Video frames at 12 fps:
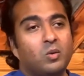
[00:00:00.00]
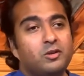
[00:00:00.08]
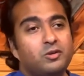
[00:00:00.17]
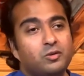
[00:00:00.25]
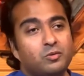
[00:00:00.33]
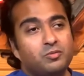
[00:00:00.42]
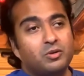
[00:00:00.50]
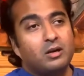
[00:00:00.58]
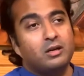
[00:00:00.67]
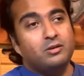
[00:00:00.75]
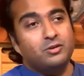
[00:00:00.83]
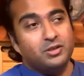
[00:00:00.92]
When you
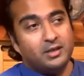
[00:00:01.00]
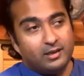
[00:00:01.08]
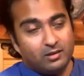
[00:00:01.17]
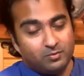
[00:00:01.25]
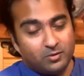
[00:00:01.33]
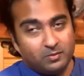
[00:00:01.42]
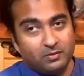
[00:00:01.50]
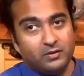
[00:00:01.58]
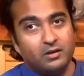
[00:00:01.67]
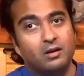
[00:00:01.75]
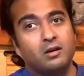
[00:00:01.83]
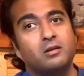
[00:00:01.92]
understand the
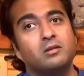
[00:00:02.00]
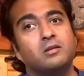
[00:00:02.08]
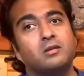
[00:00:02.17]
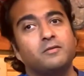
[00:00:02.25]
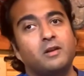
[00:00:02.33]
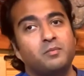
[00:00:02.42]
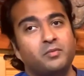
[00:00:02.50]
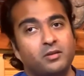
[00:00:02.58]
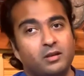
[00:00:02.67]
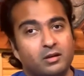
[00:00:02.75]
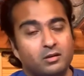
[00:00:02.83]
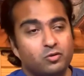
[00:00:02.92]
Brahmavihara of
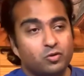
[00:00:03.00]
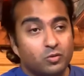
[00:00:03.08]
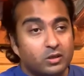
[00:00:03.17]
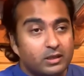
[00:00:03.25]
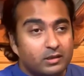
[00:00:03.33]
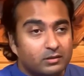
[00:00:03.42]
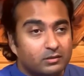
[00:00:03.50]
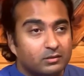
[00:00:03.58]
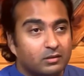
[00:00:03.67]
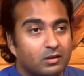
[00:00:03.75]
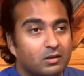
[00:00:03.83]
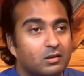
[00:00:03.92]
empathetic joy,
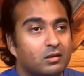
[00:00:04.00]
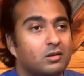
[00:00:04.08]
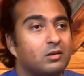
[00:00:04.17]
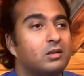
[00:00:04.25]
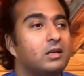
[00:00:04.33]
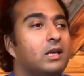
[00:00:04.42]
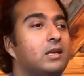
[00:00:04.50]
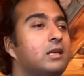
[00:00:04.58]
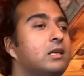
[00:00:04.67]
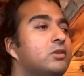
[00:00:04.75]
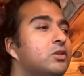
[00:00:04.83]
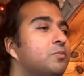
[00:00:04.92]
it
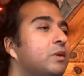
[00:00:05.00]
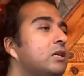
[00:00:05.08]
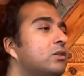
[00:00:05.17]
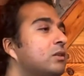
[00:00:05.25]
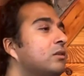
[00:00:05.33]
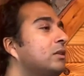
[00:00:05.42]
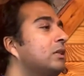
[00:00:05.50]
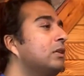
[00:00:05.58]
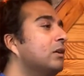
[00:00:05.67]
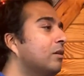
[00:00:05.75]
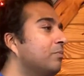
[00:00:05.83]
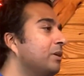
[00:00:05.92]
is
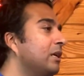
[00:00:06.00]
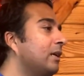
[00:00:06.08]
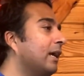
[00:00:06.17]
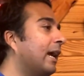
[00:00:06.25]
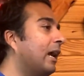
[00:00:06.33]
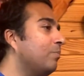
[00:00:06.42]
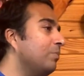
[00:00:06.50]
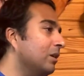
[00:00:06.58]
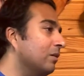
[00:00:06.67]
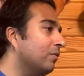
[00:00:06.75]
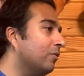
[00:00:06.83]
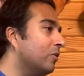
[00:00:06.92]
basically being
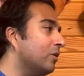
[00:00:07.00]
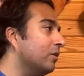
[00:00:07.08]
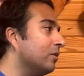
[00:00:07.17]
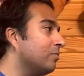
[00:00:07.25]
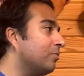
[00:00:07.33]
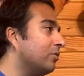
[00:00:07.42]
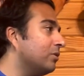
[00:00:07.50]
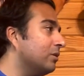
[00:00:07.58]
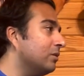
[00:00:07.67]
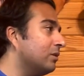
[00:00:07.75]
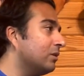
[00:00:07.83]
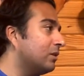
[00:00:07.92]
happy for another
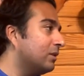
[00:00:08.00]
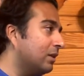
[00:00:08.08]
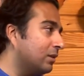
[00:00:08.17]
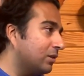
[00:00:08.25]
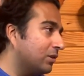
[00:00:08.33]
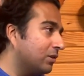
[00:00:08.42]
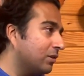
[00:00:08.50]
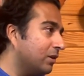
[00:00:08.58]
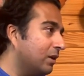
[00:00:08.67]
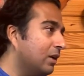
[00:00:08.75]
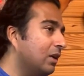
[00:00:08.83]
person's success.